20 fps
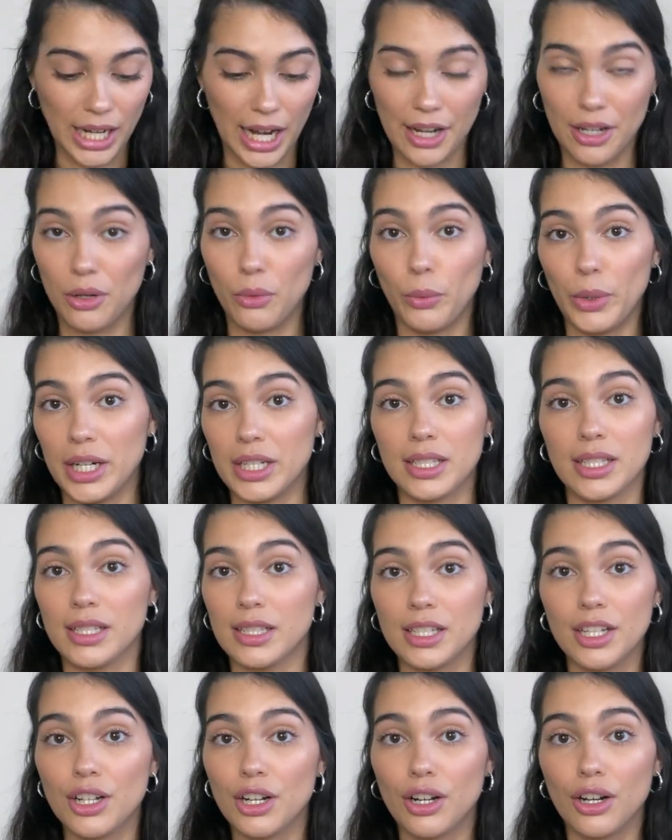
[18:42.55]
I can wear to
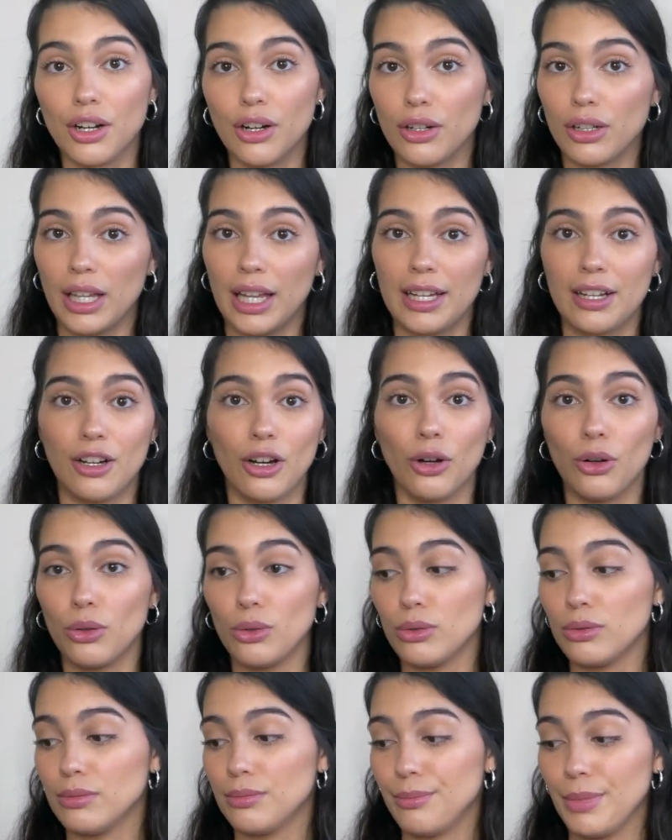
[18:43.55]
dinner or like
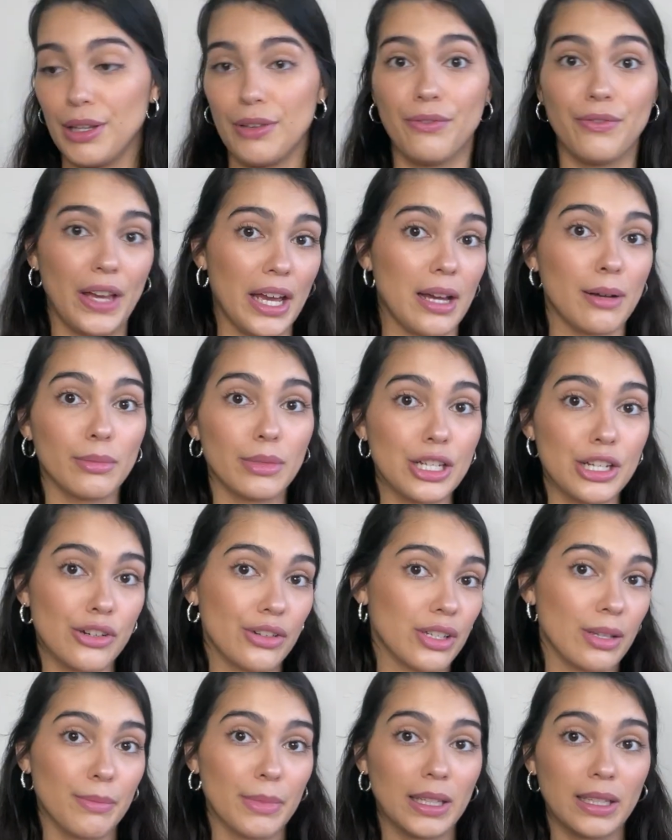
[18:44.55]
go meet family or
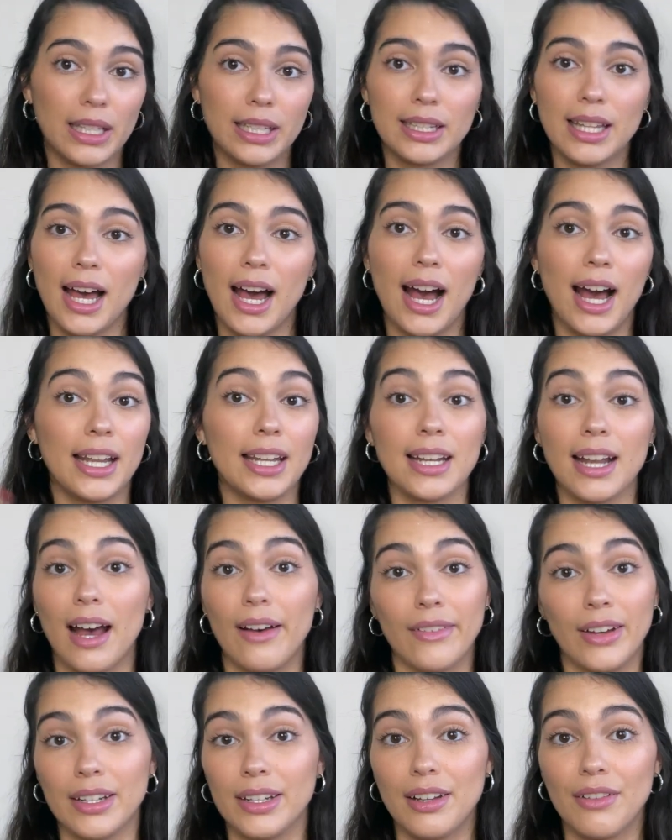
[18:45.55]
something like that. I didn't
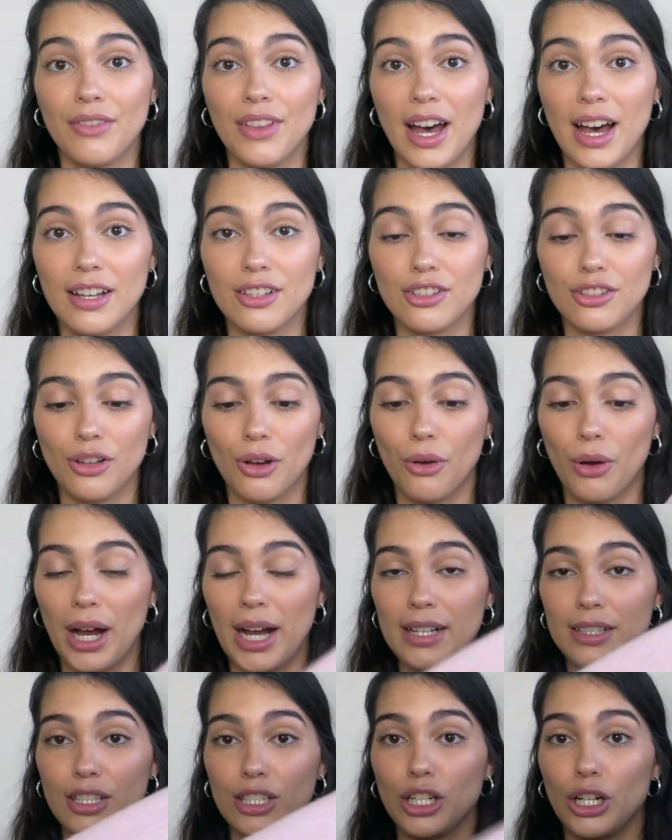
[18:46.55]
have any of that. So I
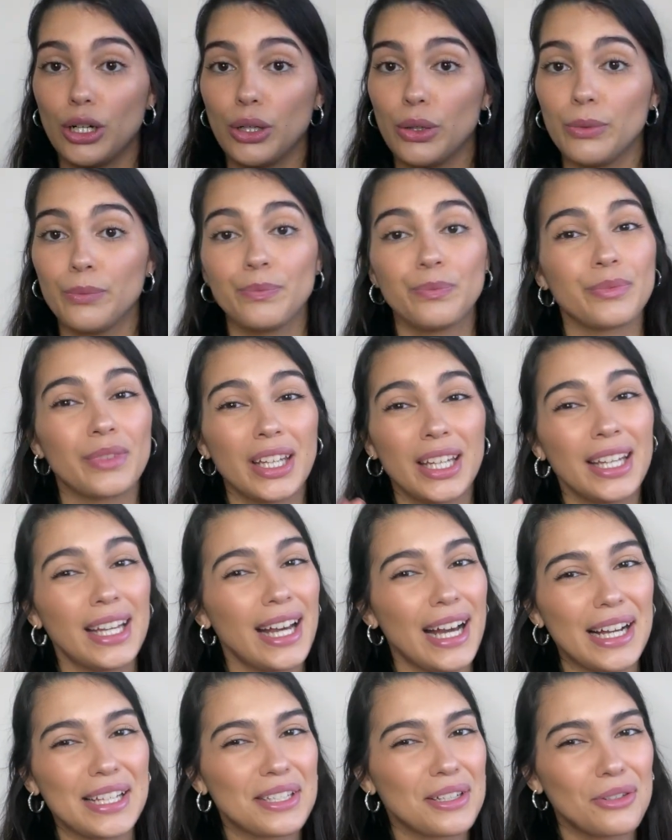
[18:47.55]
had to go,
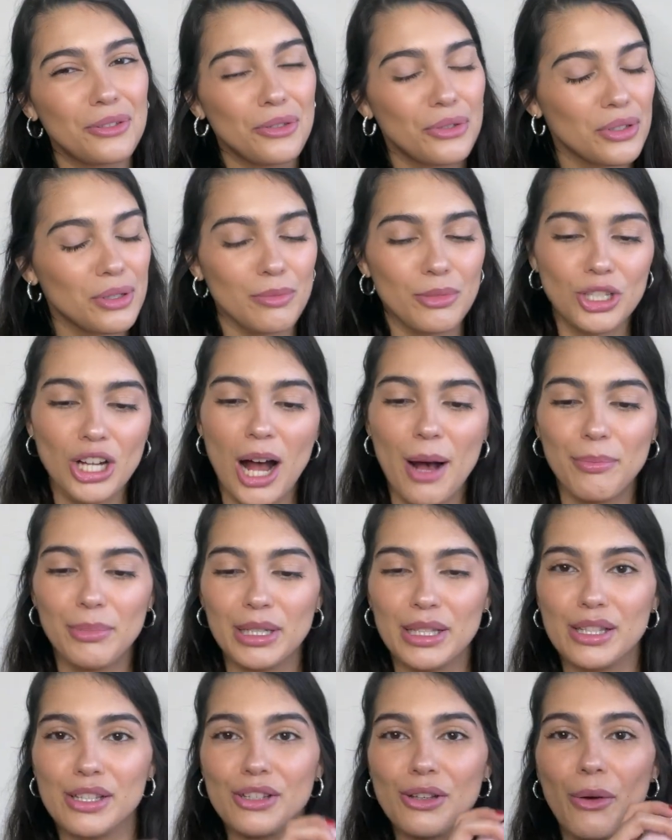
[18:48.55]
I had to go do some
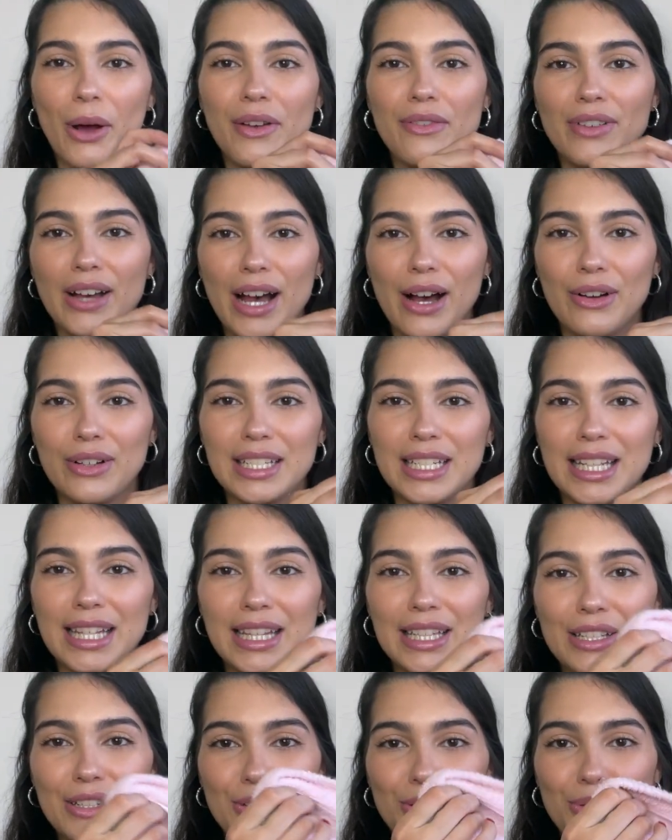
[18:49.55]
shopping. So I found
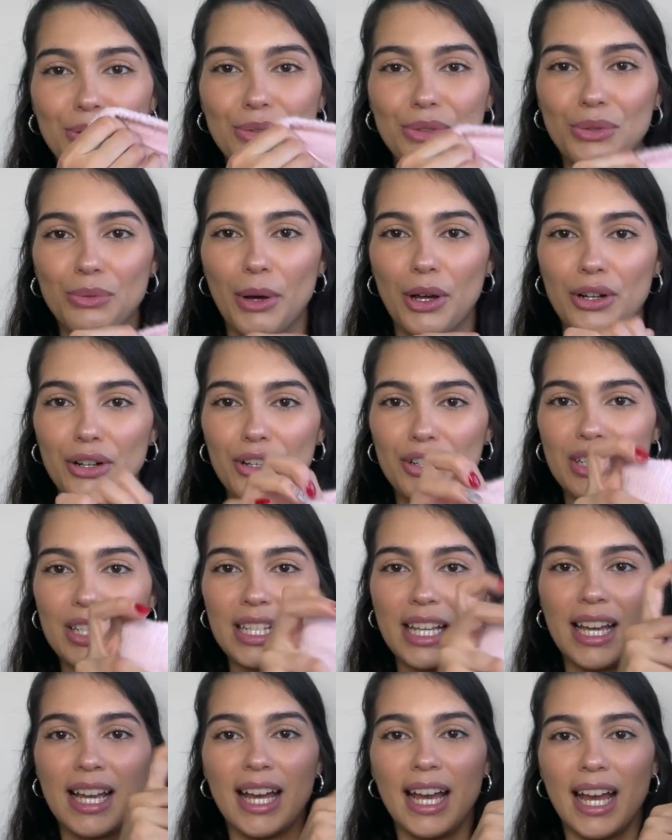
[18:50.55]
these two sweaters
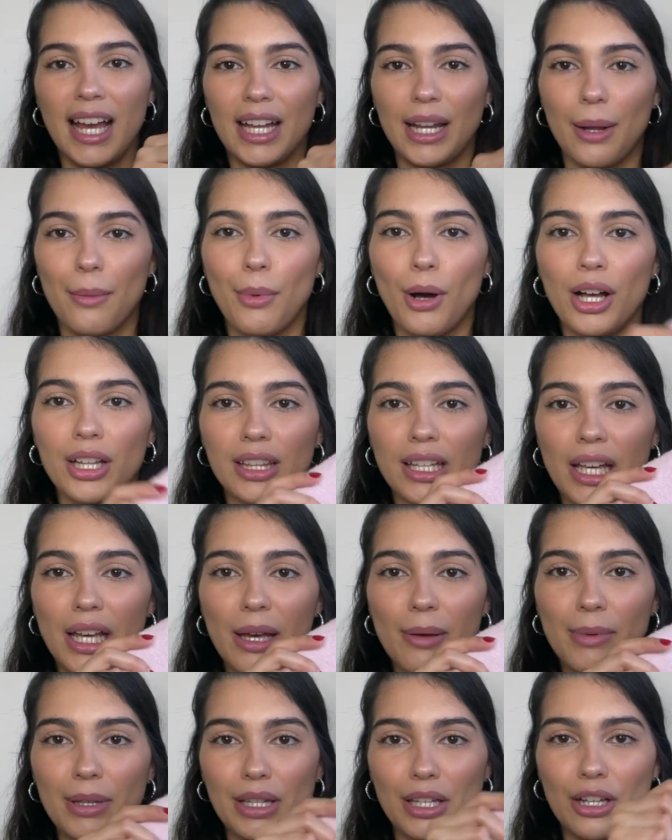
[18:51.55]
and I bought
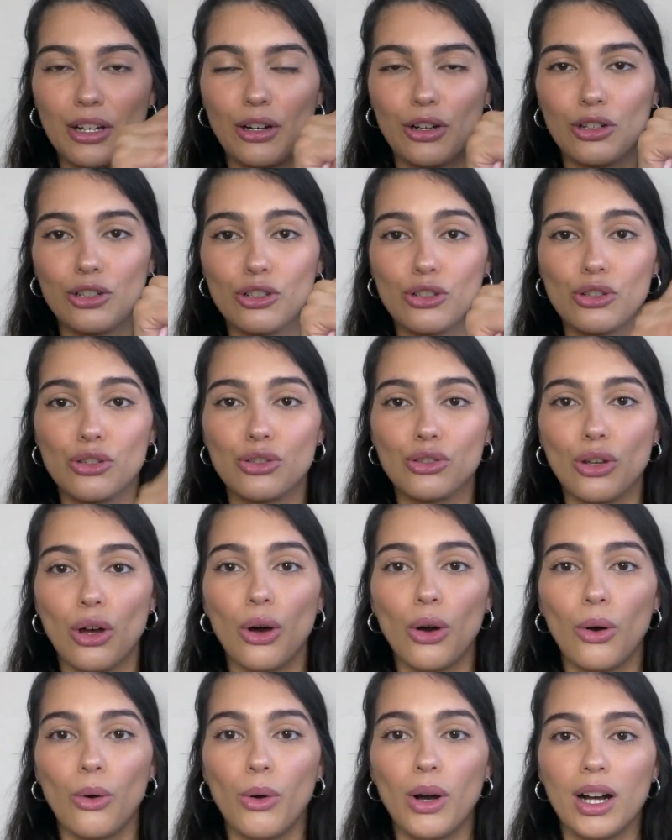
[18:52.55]
them and they are
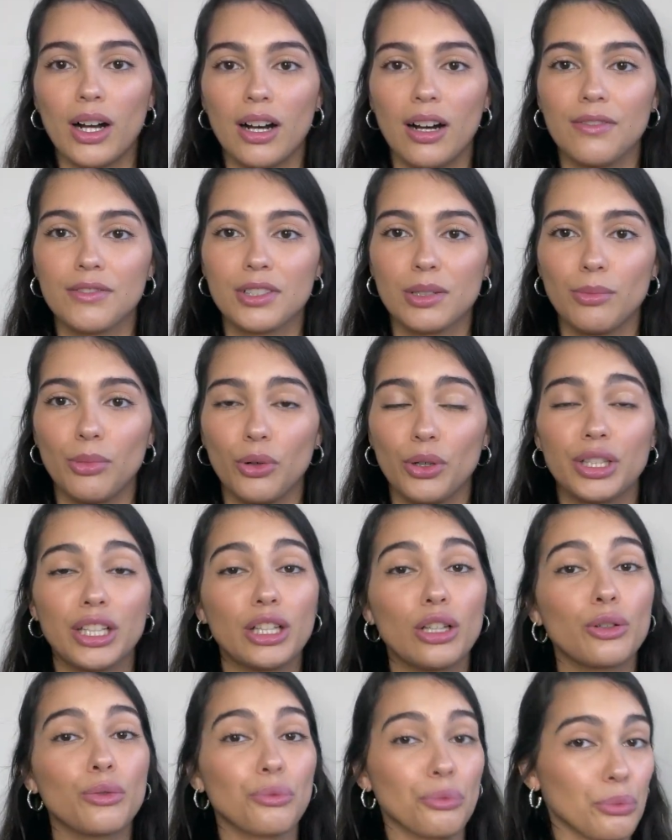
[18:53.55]
so comfortable and they
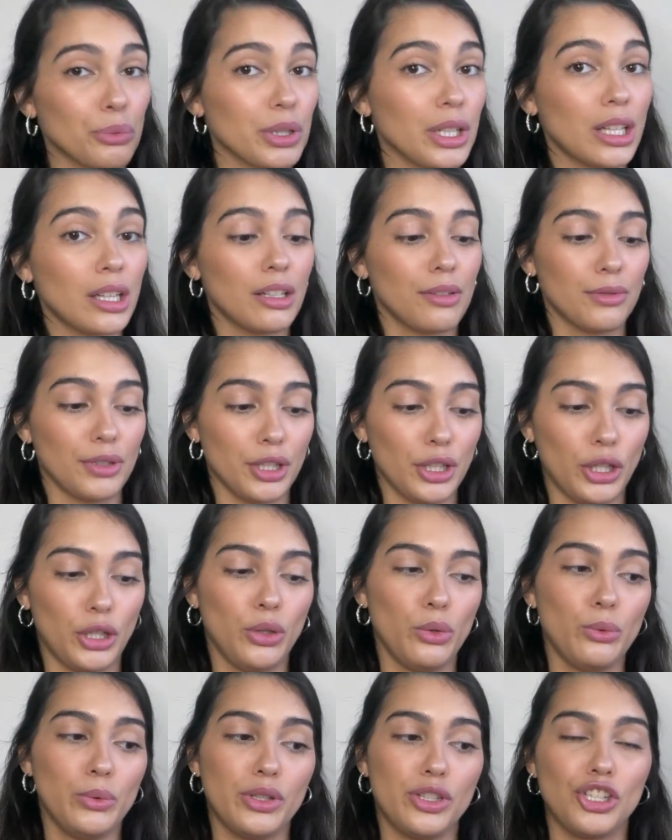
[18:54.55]
look really, really
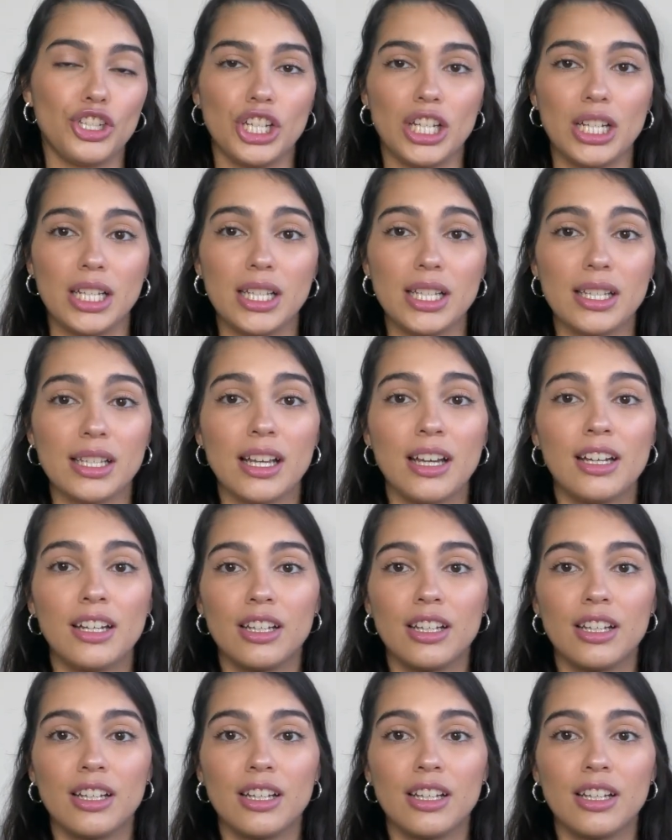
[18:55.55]
cute with jeans.